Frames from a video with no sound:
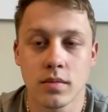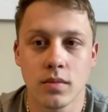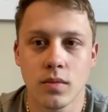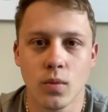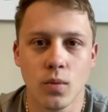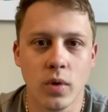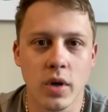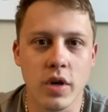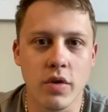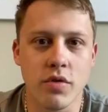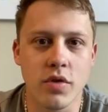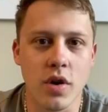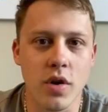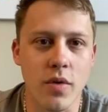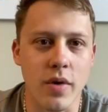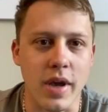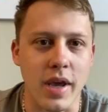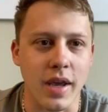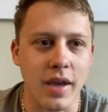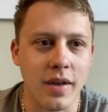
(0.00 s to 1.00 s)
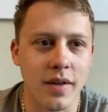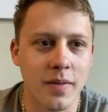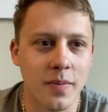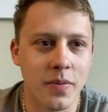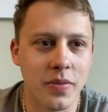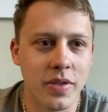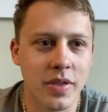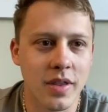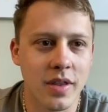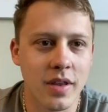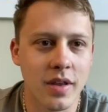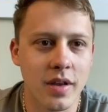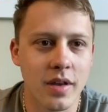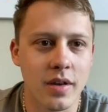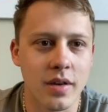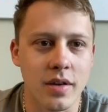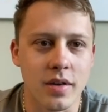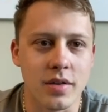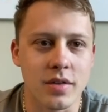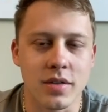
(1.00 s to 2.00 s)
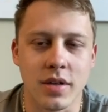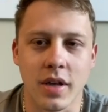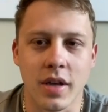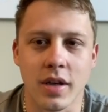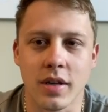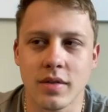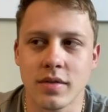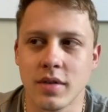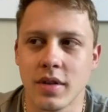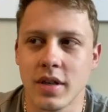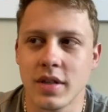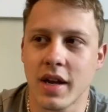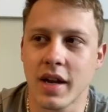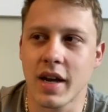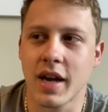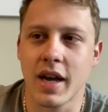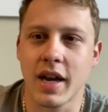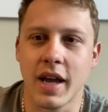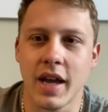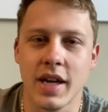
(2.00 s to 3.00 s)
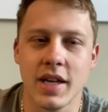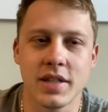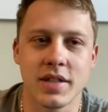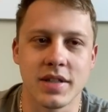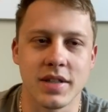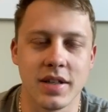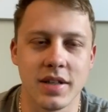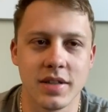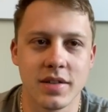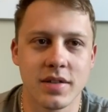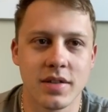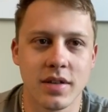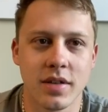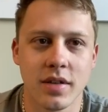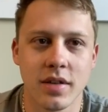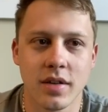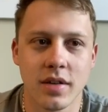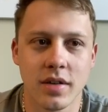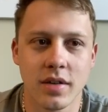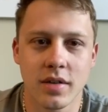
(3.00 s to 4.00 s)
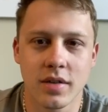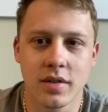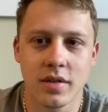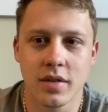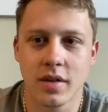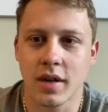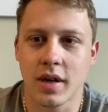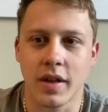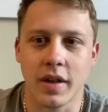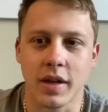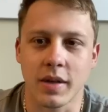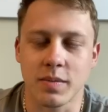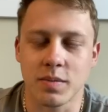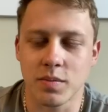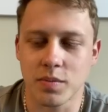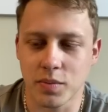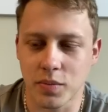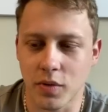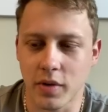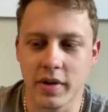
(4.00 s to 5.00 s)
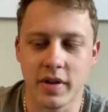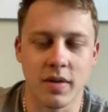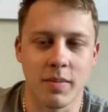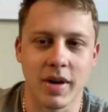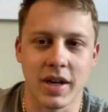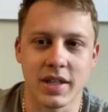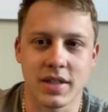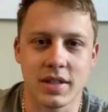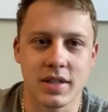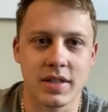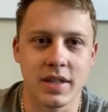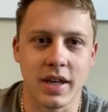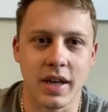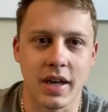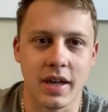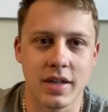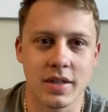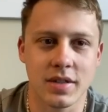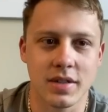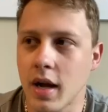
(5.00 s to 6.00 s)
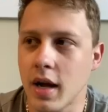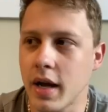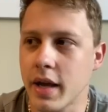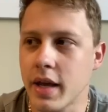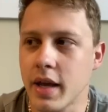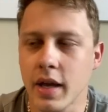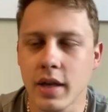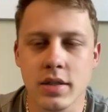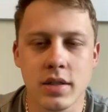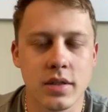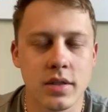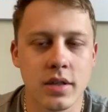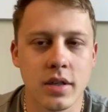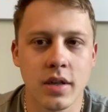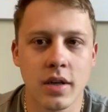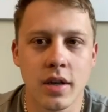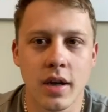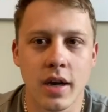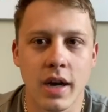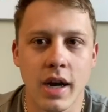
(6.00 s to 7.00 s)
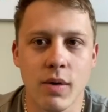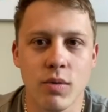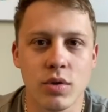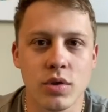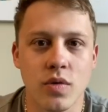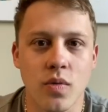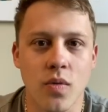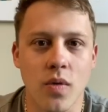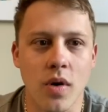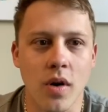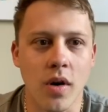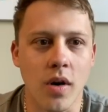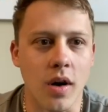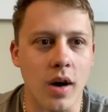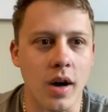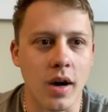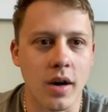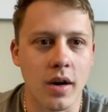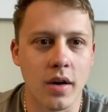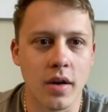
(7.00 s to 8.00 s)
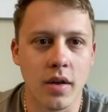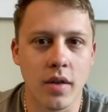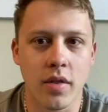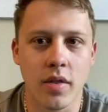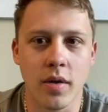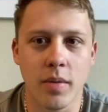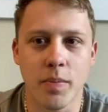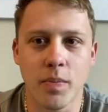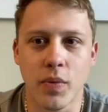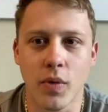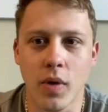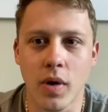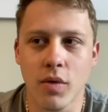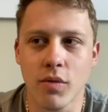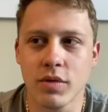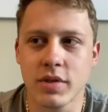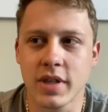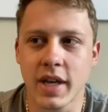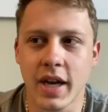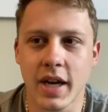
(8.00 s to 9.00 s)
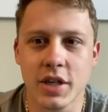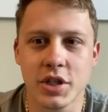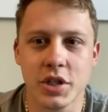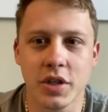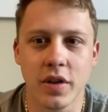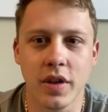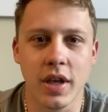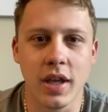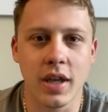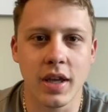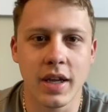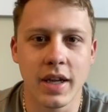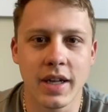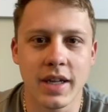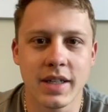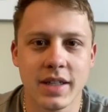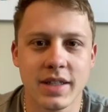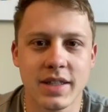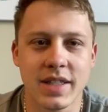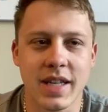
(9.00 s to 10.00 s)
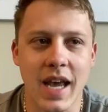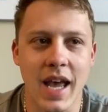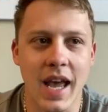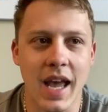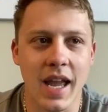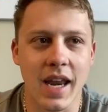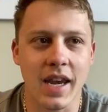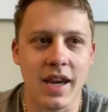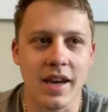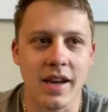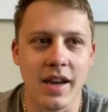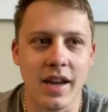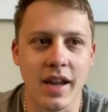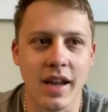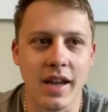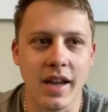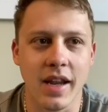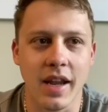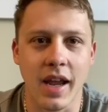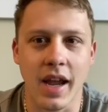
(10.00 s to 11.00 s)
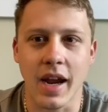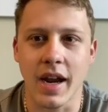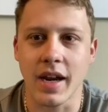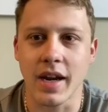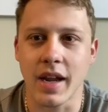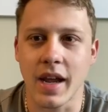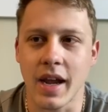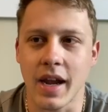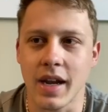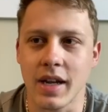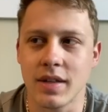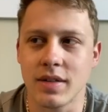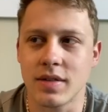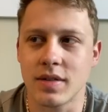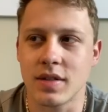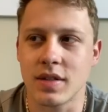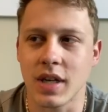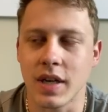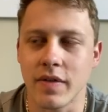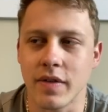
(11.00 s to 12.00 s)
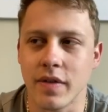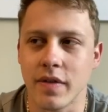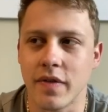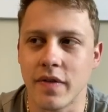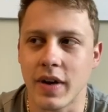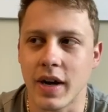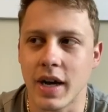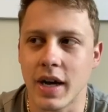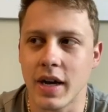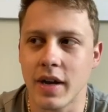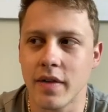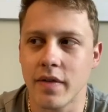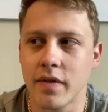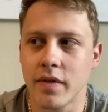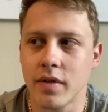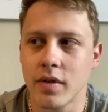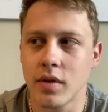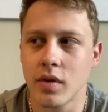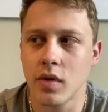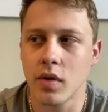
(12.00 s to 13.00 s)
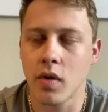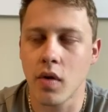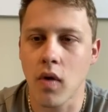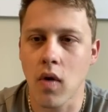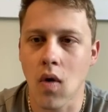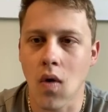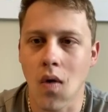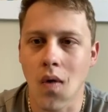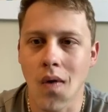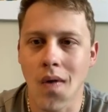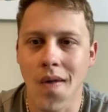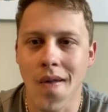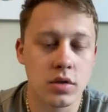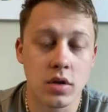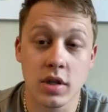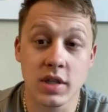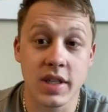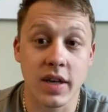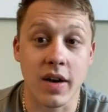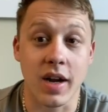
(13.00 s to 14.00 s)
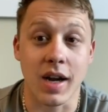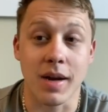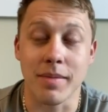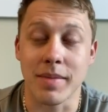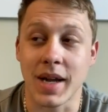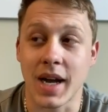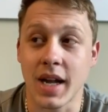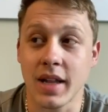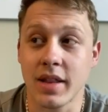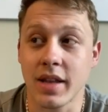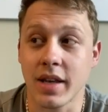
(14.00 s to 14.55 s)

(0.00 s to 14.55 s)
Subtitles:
what are you doing? He's like, he has got aces. And I point to my 6. I guess I was wrong. The board was actually 10-8-8-7-5. Turns out I am not the